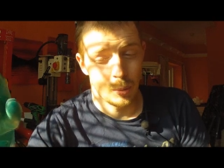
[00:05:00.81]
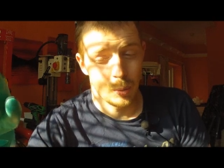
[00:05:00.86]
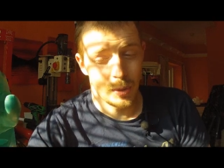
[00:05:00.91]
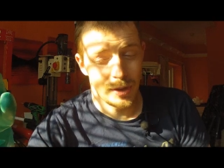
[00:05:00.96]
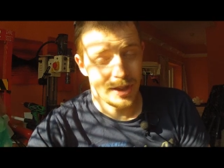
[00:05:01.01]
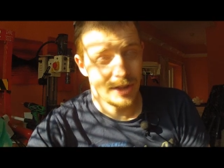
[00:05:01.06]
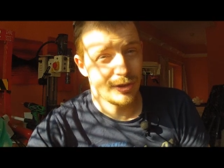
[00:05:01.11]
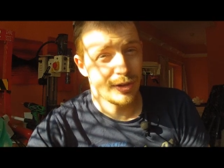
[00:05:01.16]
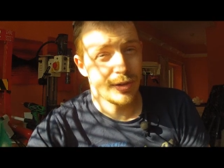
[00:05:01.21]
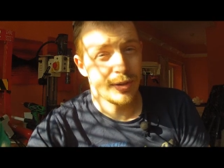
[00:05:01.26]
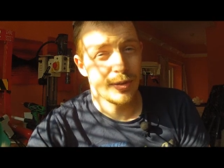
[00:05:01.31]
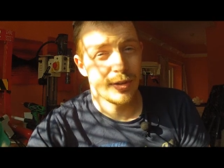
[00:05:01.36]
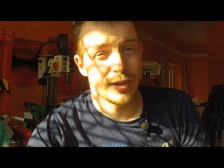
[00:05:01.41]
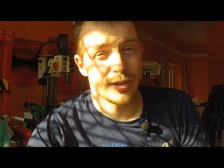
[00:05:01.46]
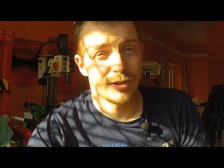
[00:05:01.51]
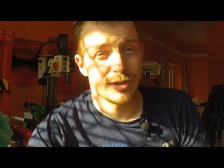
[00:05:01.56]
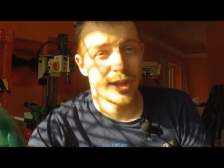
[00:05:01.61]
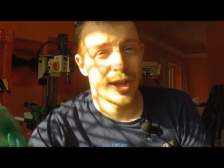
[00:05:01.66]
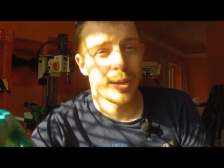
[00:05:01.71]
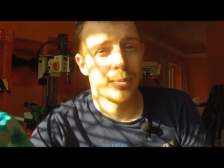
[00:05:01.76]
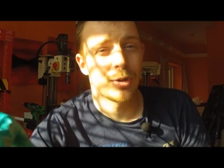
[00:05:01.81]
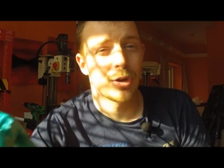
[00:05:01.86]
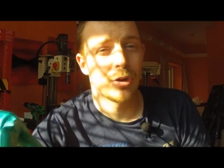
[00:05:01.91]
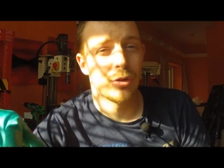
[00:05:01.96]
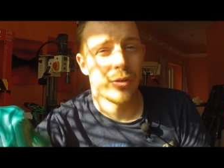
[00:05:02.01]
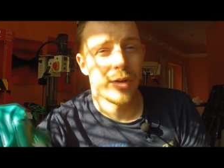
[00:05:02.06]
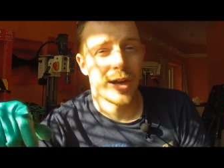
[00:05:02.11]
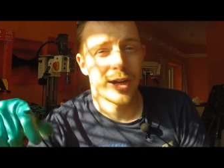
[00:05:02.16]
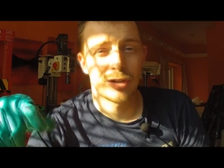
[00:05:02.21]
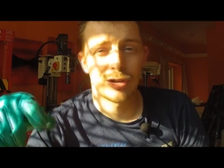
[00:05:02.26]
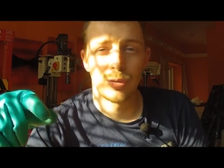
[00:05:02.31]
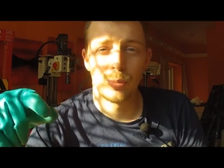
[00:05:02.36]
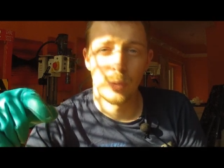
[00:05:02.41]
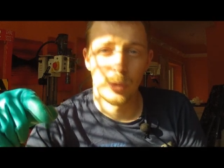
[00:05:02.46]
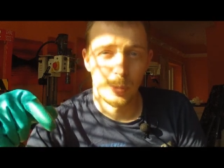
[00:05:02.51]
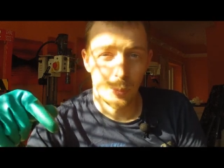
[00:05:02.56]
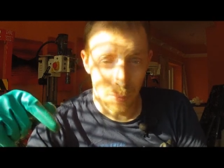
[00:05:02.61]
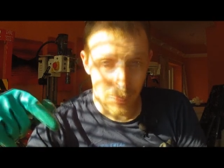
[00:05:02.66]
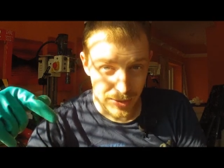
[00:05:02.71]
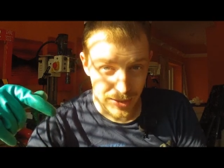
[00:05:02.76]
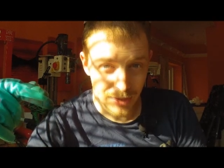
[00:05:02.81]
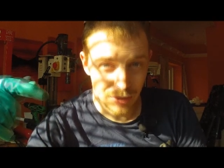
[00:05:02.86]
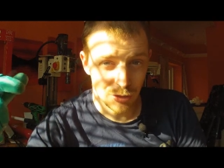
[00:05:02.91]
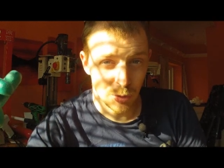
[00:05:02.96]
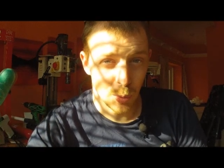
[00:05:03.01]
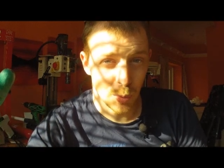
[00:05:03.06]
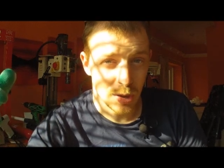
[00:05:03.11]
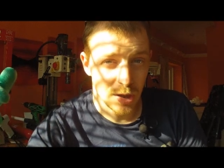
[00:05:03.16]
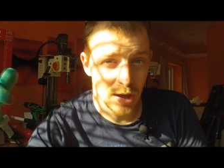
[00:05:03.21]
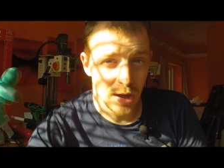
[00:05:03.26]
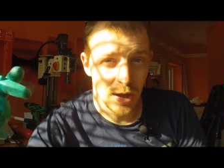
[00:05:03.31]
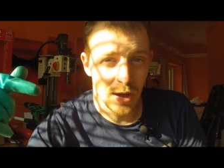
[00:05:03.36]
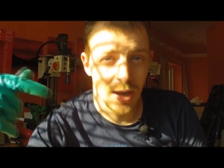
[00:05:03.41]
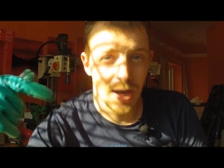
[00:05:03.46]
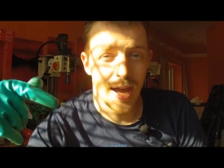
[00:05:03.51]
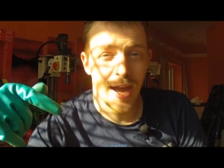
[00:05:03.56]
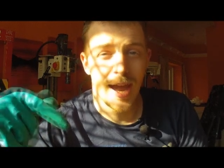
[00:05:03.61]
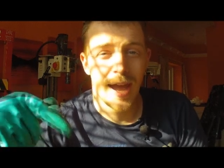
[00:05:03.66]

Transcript: When you do this, a chemical reaction will begin to occur